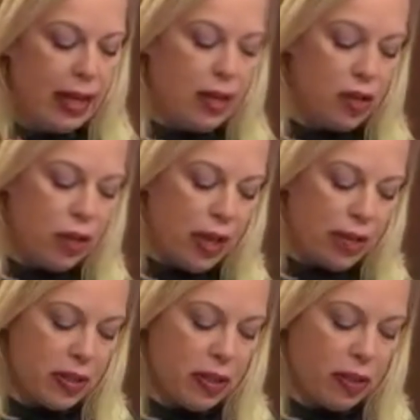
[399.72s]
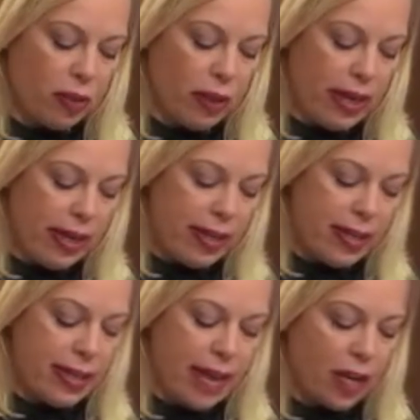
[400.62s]
In 2003, the
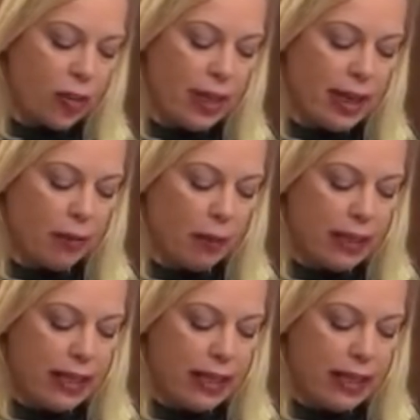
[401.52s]
Saskatchewan government